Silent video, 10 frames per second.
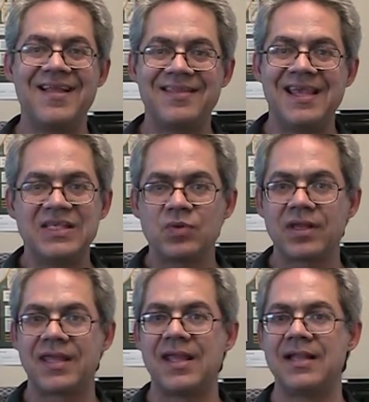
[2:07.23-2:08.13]
These were
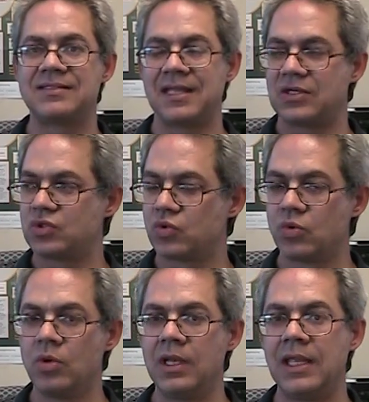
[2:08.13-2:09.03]
kids that
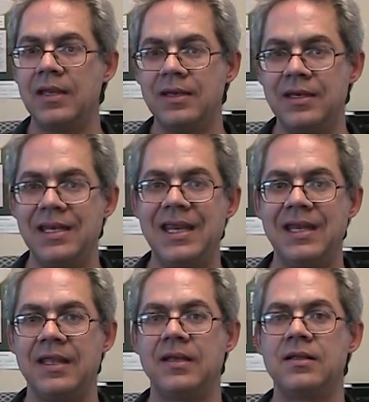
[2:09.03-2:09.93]
truly
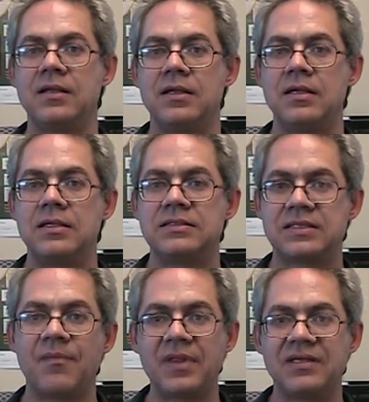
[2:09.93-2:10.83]
needed
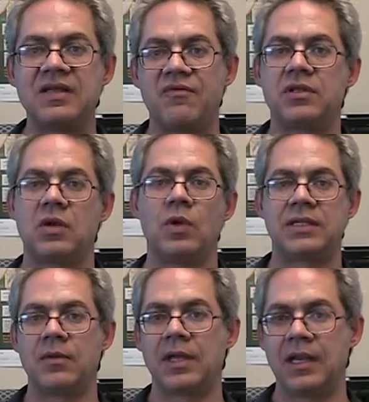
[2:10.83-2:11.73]
something different than what
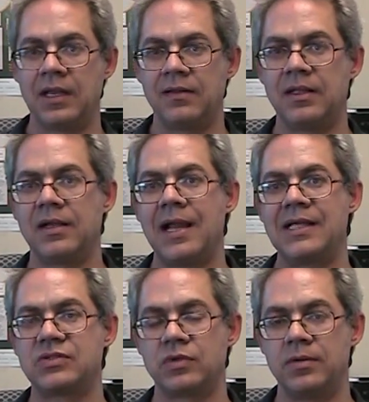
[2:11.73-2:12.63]
they were getting in the
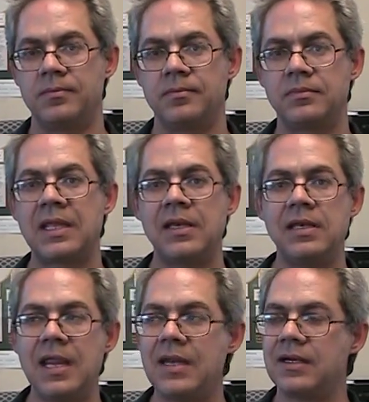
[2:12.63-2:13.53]
classroom. They
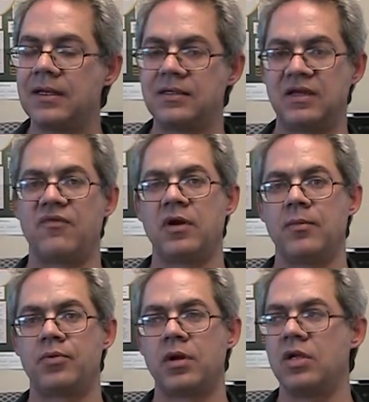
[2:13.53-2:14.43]
needed a different
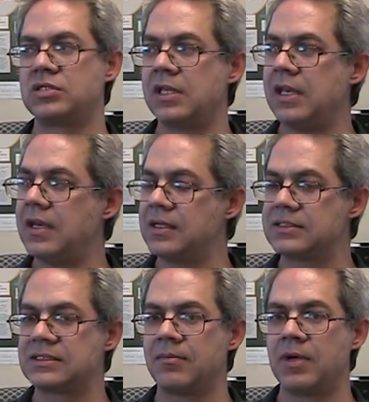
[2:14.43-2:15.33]
approach. They needed
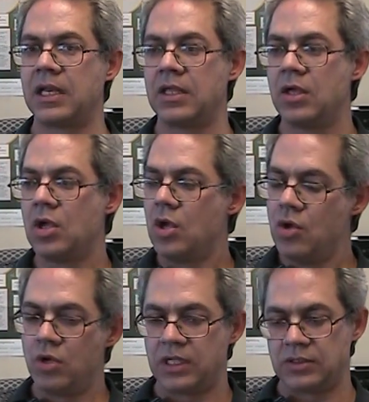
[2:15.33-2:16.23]
somebody
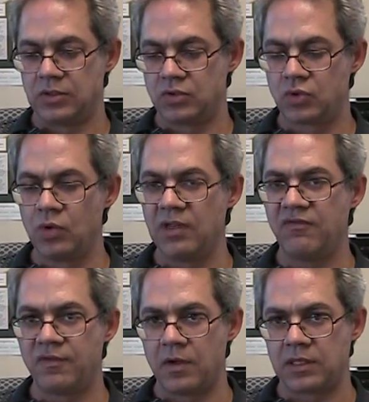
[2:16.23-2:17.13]
who could truly
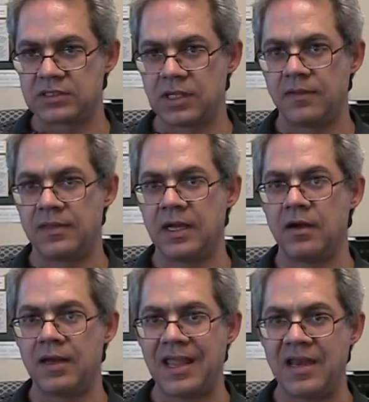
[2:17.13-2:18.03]
focus on
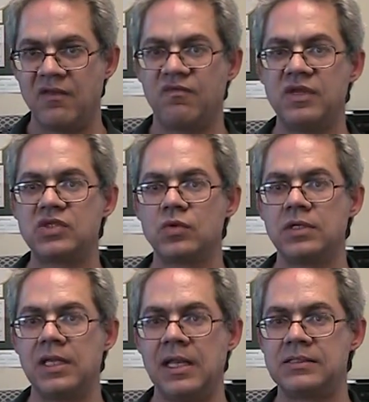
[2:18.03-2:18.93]
their individual
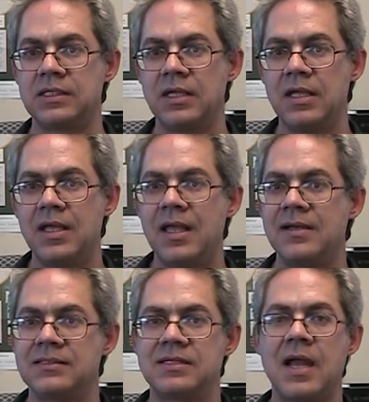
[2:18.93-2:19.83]
needs and
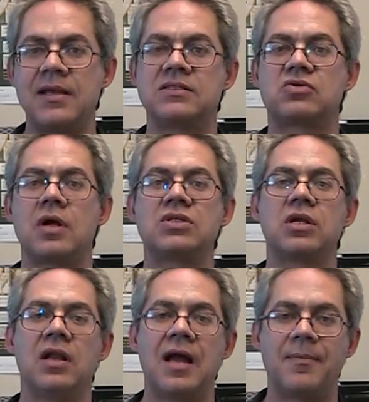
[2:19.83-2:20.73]
design
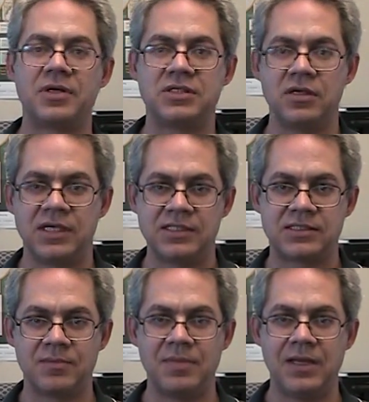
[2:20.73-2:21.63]
instructional opportunities
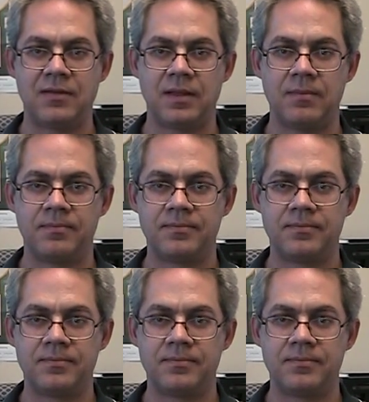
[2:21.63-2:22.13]
to meet them.